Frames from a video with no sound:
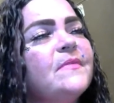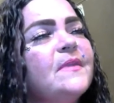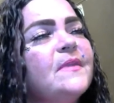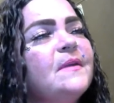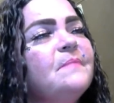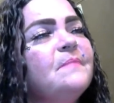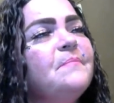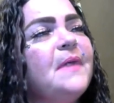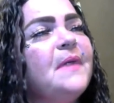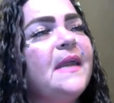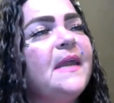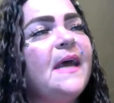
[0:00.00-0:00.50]

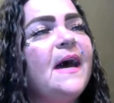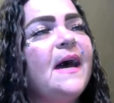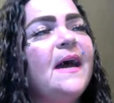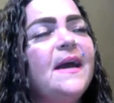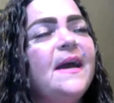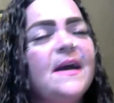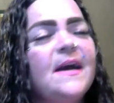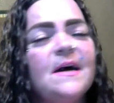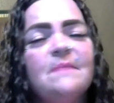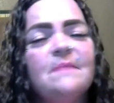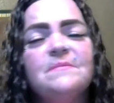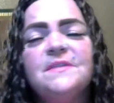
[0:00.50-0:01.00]
but I
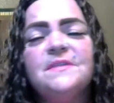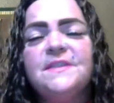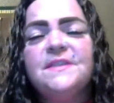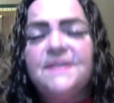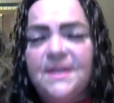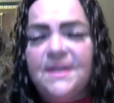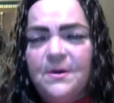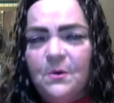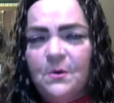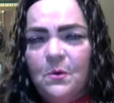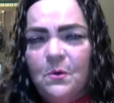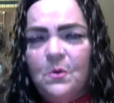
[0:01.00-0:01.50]
am
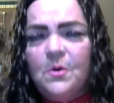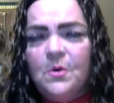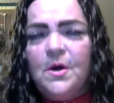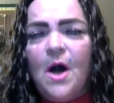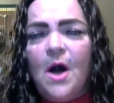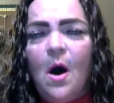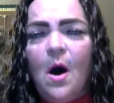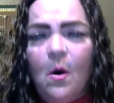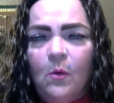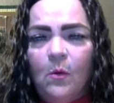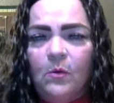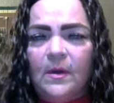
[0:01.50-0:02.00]
still
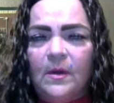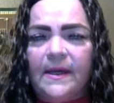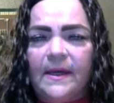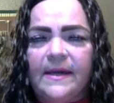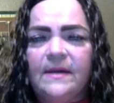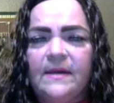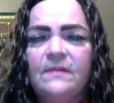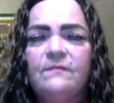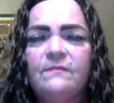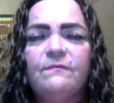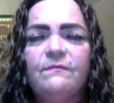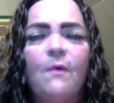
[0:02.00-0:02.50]

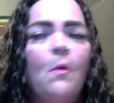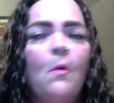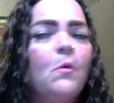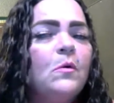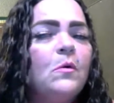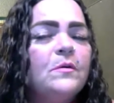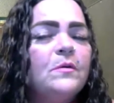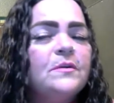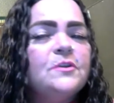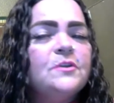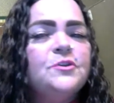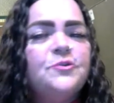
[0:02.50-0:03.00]
going
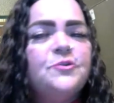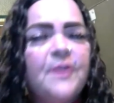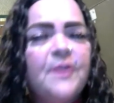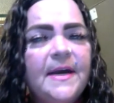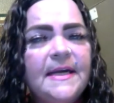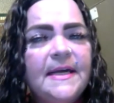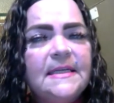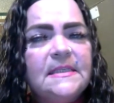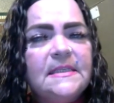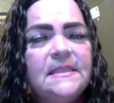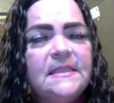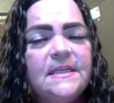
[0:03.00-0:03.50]
for the
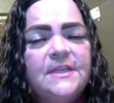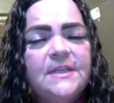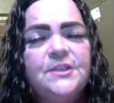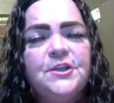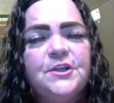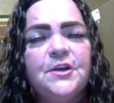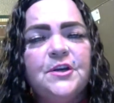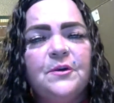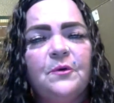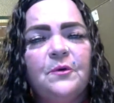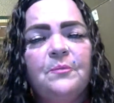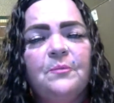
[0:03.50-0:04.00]

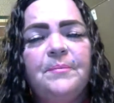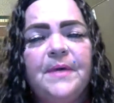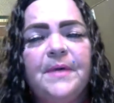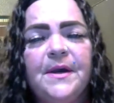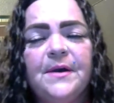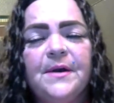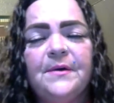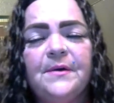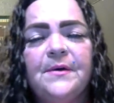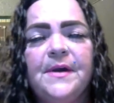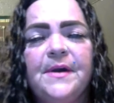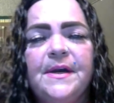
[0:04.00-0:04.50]
transitional
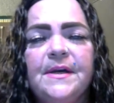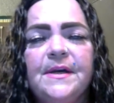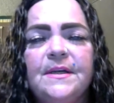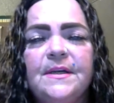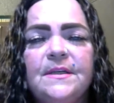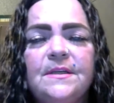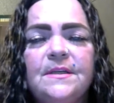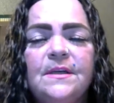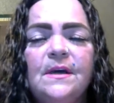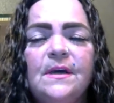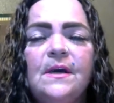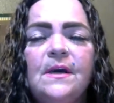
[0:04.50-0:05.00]

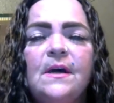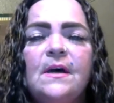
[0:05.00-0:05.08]
period,